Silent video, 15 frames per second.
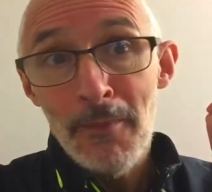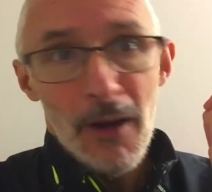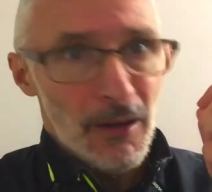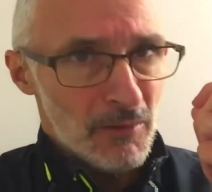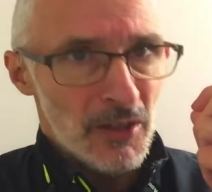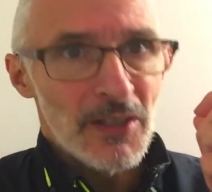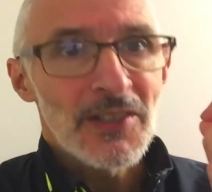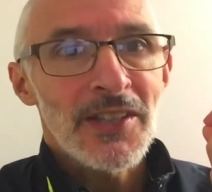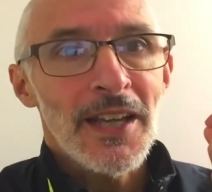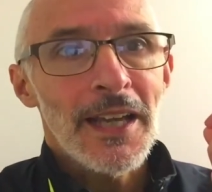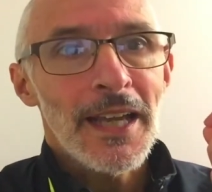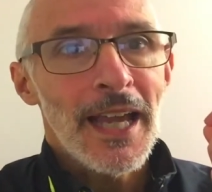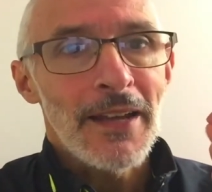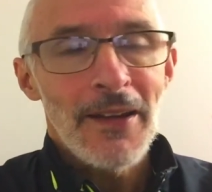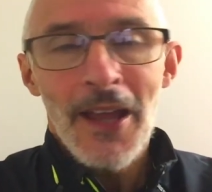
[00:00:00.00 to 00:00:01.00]
I'm going to say it
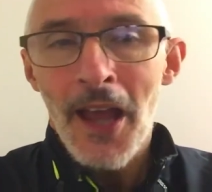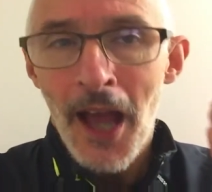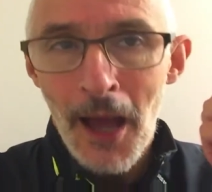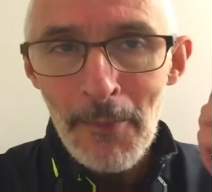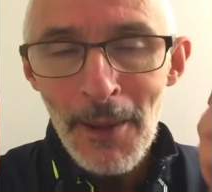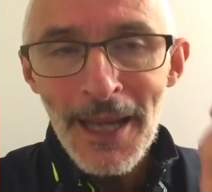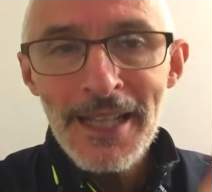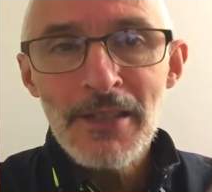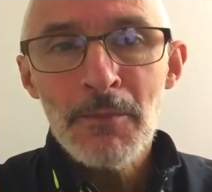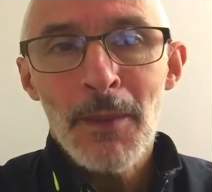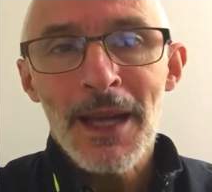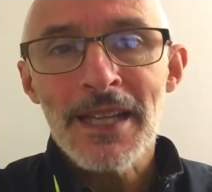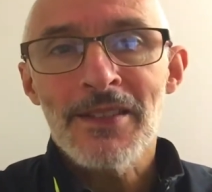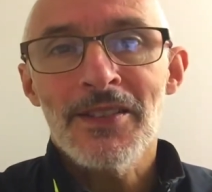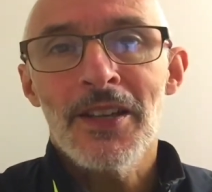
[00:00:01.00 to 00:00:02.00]
again. A
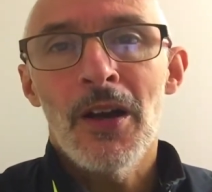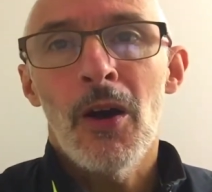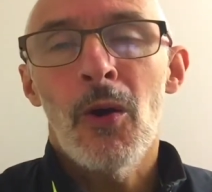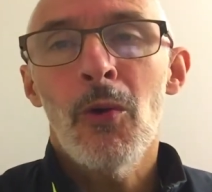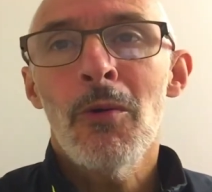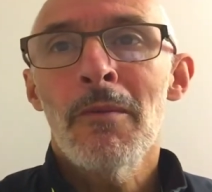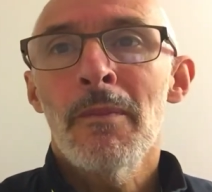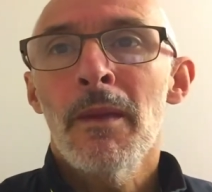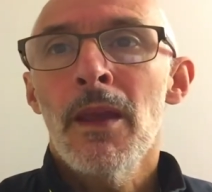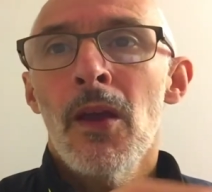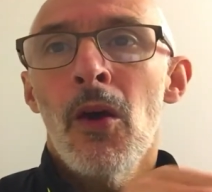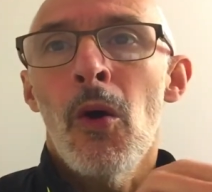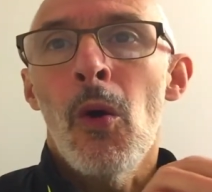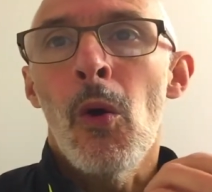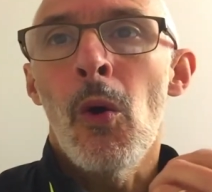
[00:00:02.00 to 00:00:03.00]
pace-based goal,
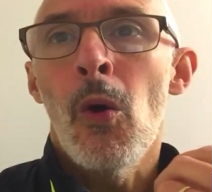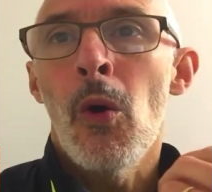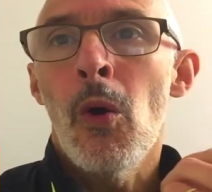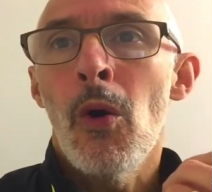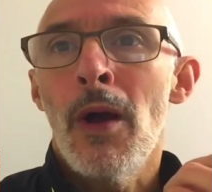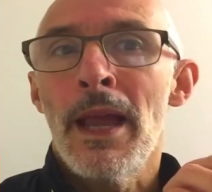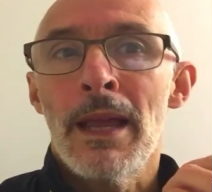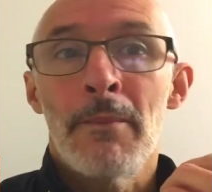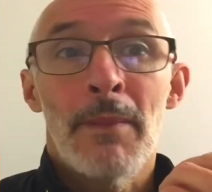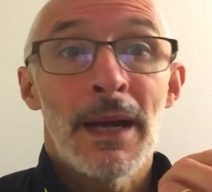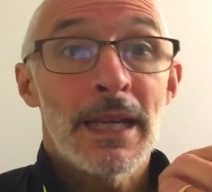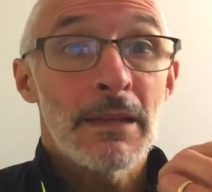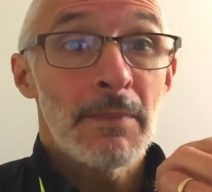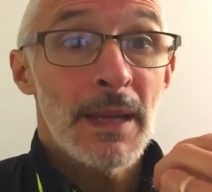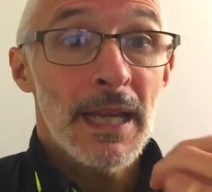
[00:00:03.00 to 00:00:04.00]
or it
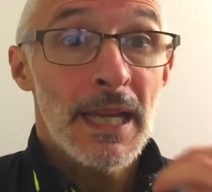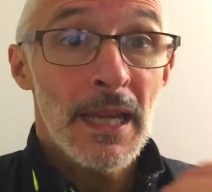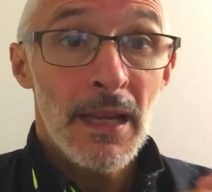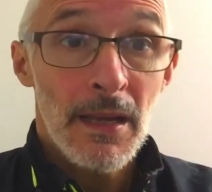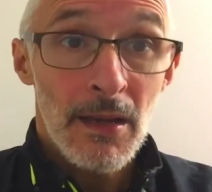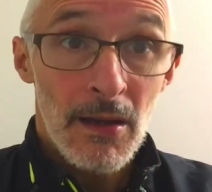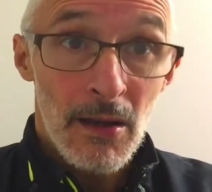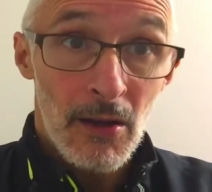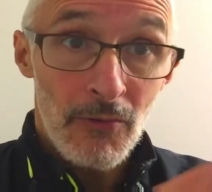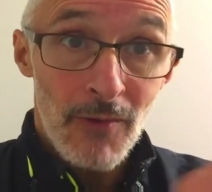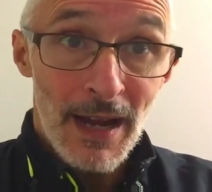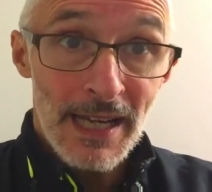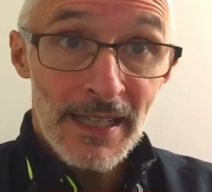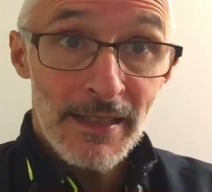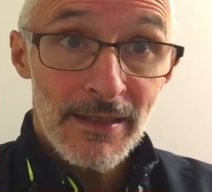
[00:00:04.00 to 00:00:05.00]
may be a
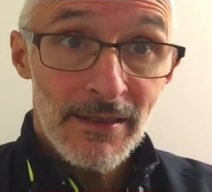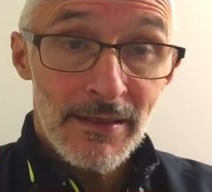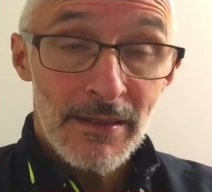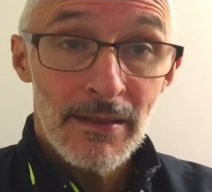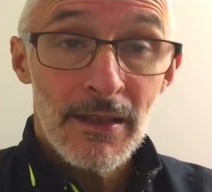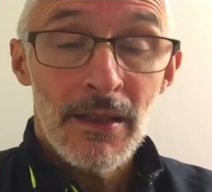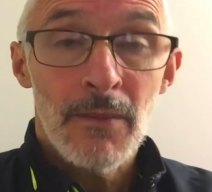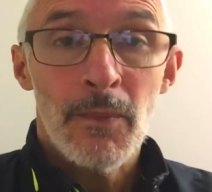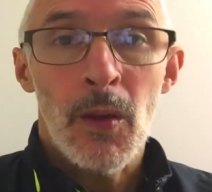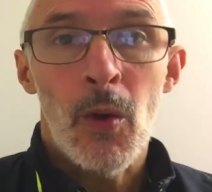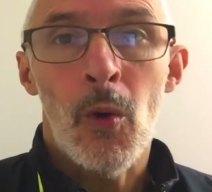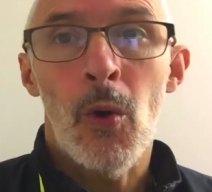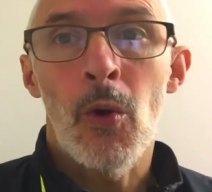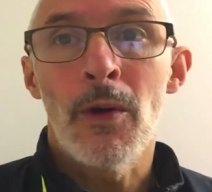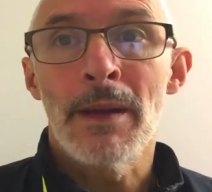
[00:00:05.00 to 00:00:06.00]
race,
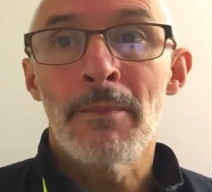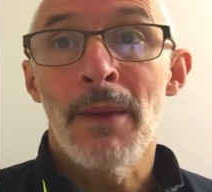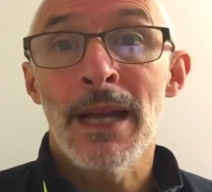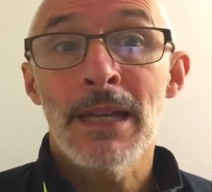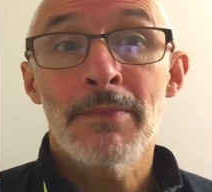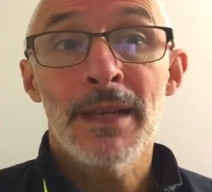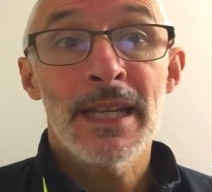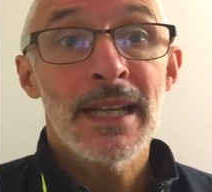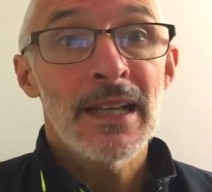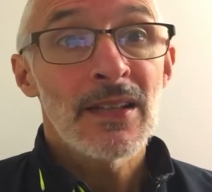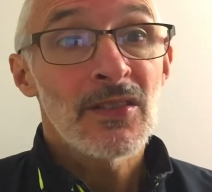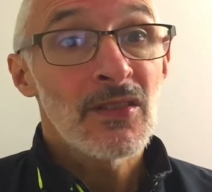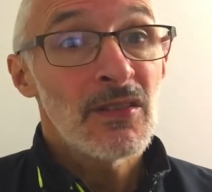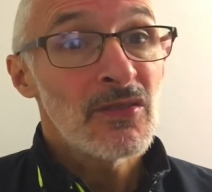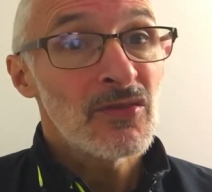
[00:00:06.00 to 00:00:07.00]
or it may be
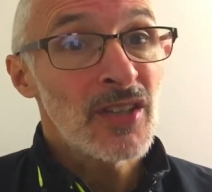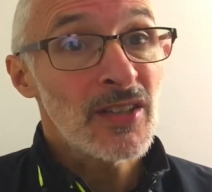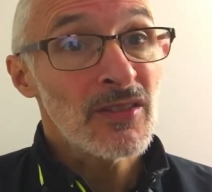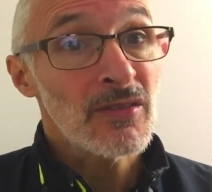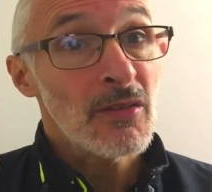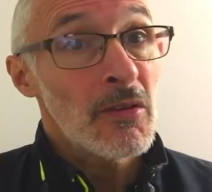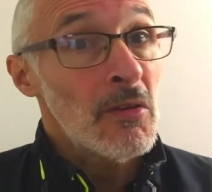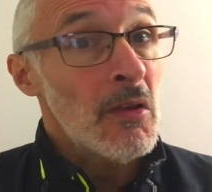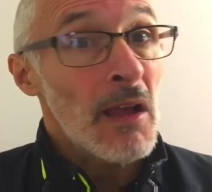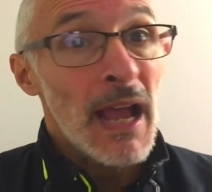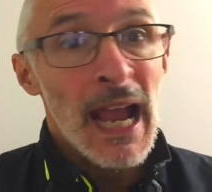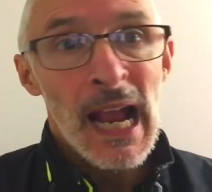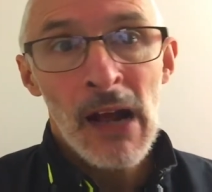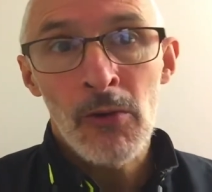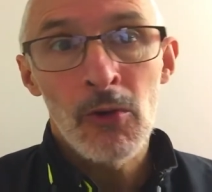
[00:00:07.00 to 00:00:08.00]
just
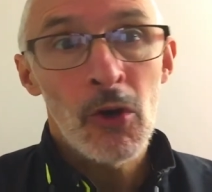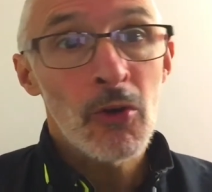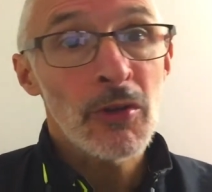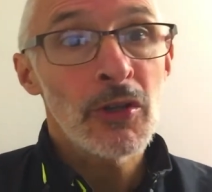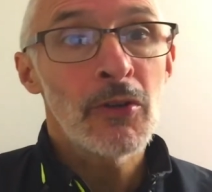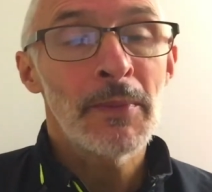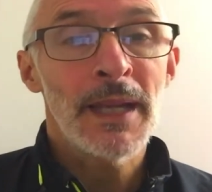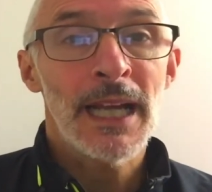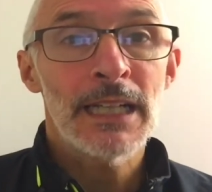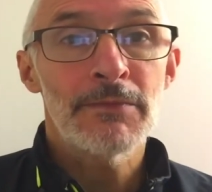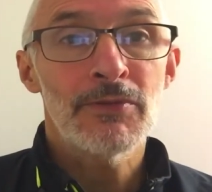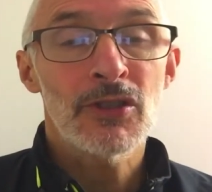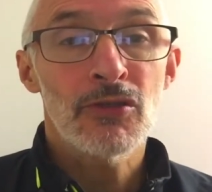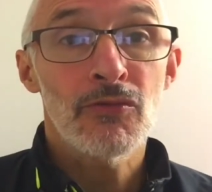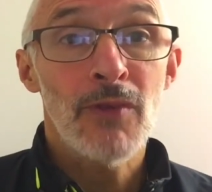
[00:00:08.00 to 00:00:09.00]
how long you'll be
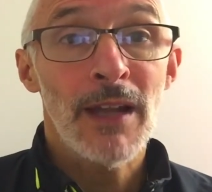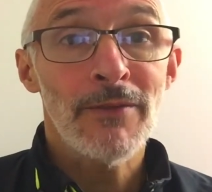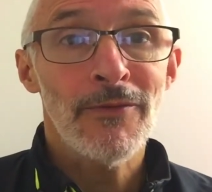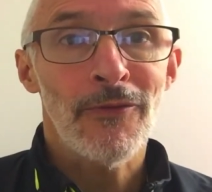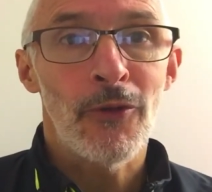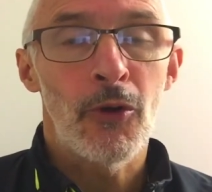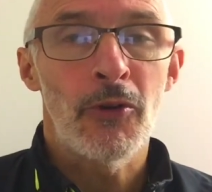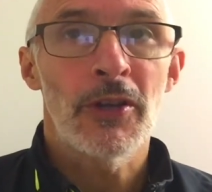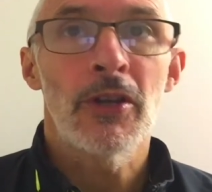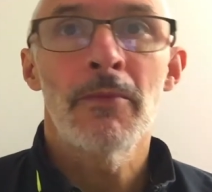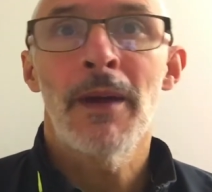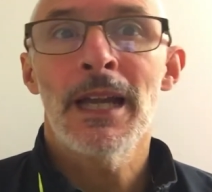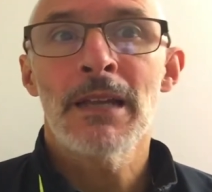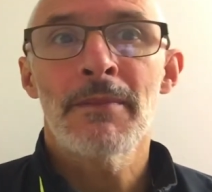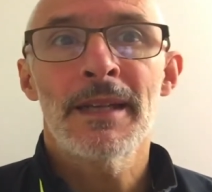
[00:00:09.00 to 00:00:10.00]
able to run for. You
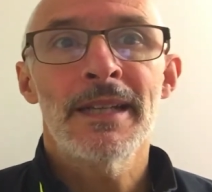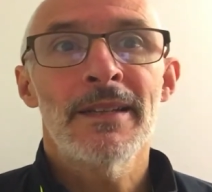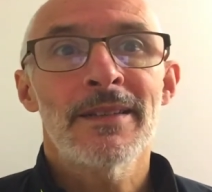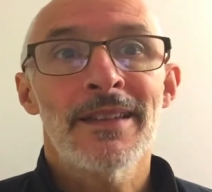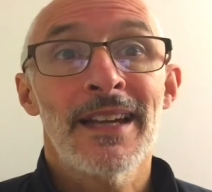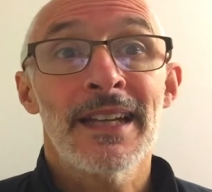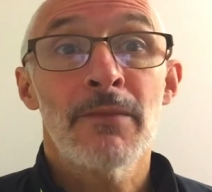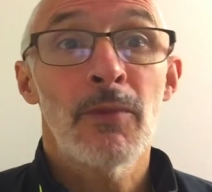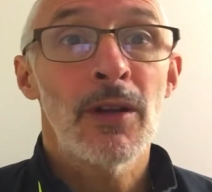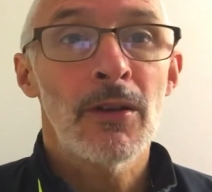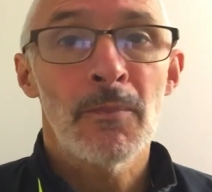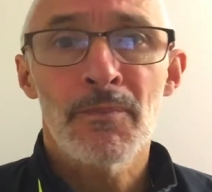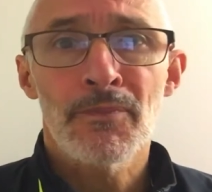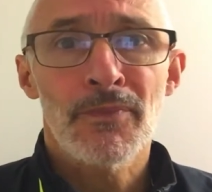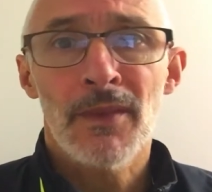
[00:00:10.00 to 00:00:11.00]
may be saying,
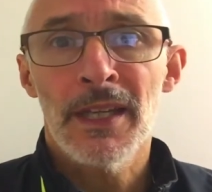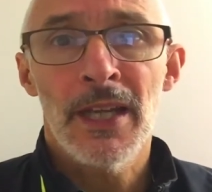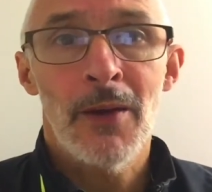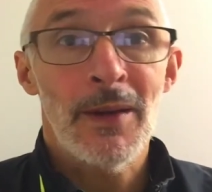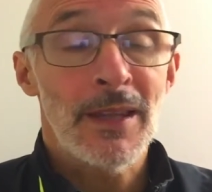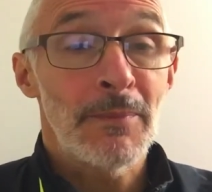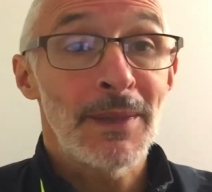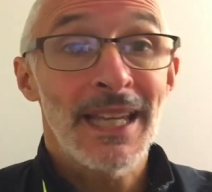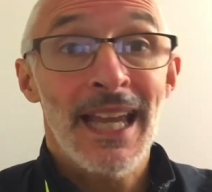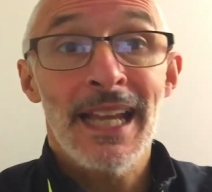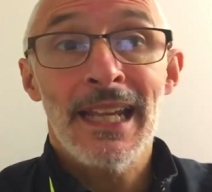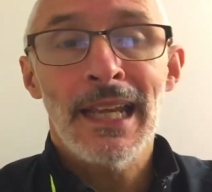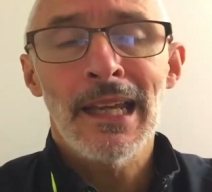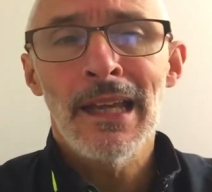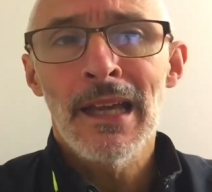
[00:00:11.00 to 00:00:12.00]
well, you know, at the
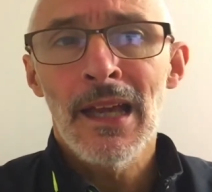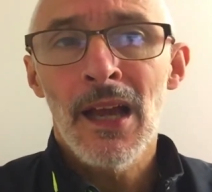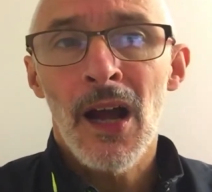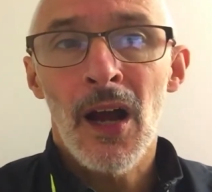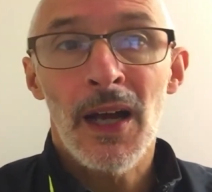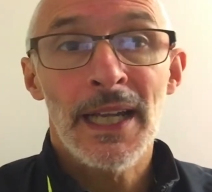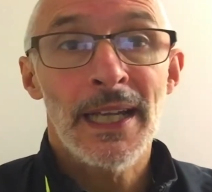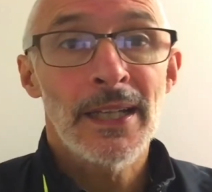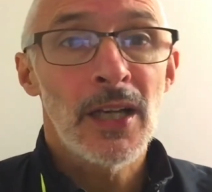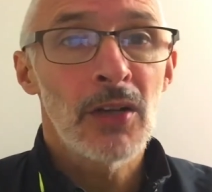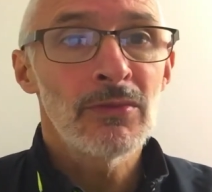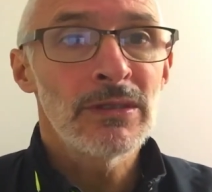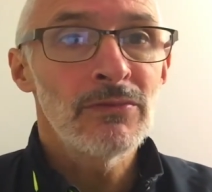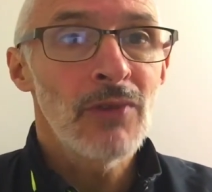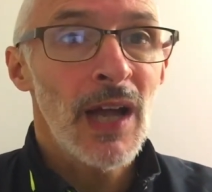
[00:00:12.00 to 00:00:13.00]
beginning, I can
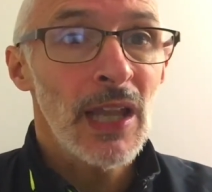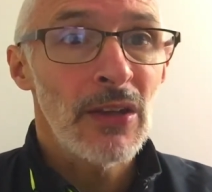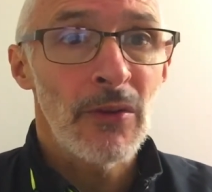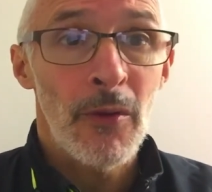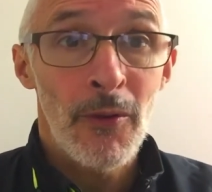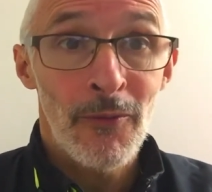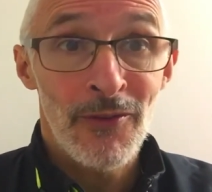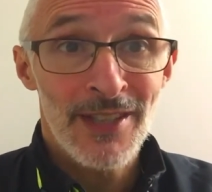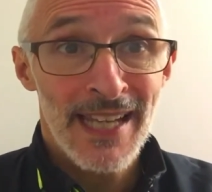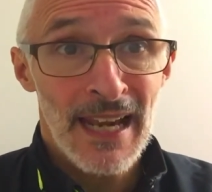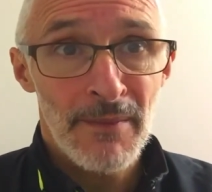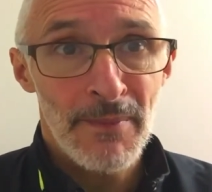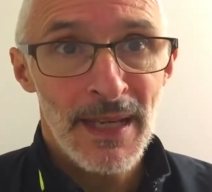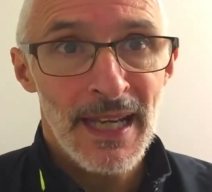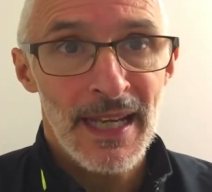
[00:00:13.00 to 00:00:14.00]
only run for
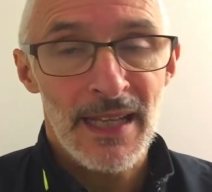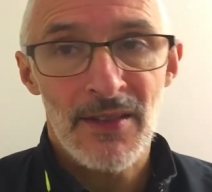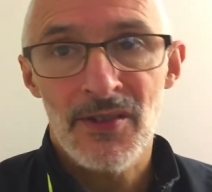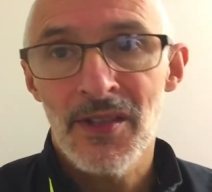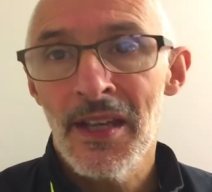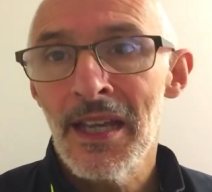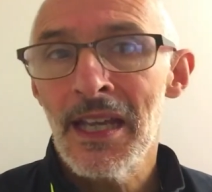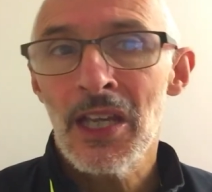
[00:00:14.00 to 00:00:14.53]
10 minutes.